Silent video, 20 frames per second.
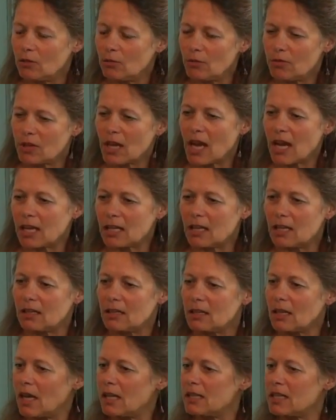We've got
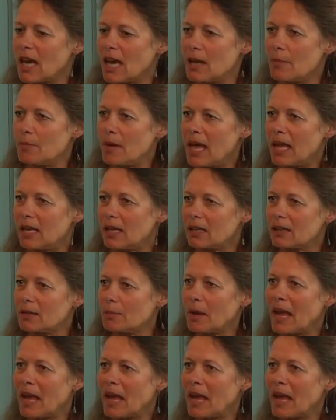a, a diabetic.